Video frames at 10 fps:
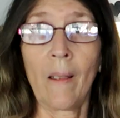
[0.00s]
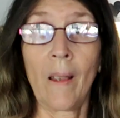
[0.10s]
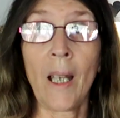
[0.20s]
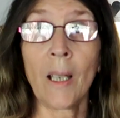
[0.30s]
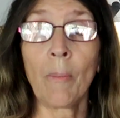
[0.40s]

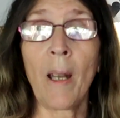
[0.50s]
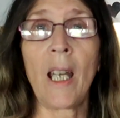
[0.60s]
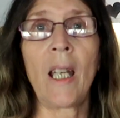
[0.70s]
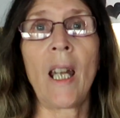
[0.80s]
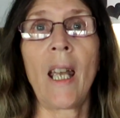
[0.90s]
This
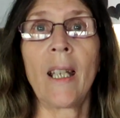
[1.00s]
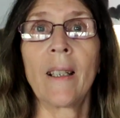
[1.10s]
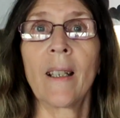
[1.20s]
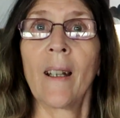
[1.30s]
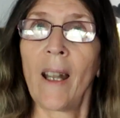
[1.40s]
many days,
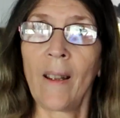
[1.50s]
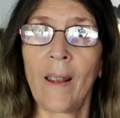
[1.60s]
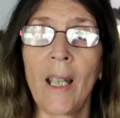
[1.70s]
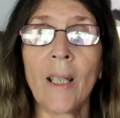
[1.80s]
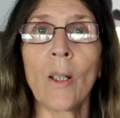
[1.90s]
and
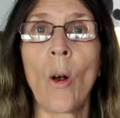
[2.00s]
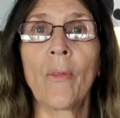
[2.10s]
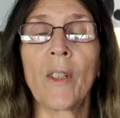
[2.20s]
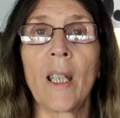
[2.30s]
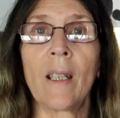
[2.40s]
this
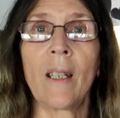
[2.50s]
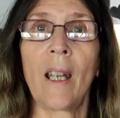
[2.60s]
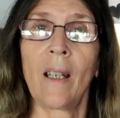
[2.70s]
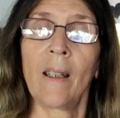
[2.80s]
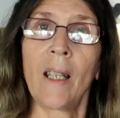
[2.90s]
often,
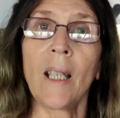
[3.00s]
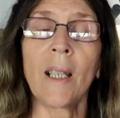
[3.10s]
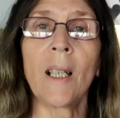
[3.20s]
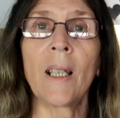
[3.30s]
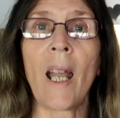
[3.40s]
and
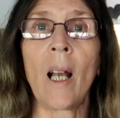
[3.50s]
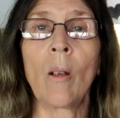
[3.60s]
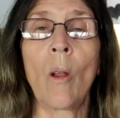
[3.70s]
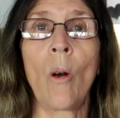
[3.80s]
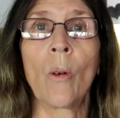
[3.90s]
this is how
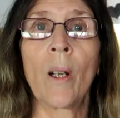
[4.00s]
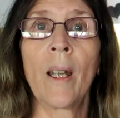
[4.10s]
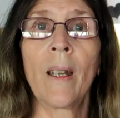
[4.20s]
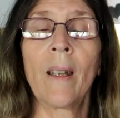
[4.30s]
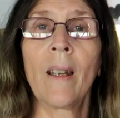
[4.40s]
long,
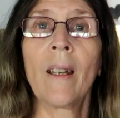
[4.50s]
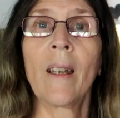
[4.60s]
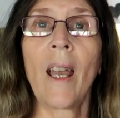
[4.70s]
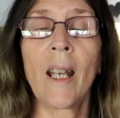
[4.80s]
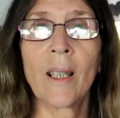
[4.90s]

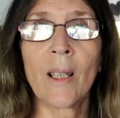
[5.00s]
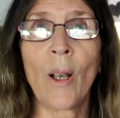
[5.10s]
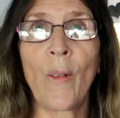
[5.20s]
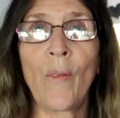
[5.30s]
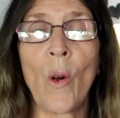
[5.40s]
and
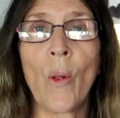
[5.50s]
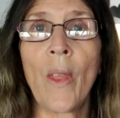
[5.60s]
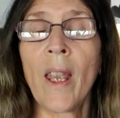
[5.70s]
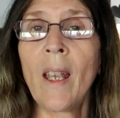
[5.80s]
so forth.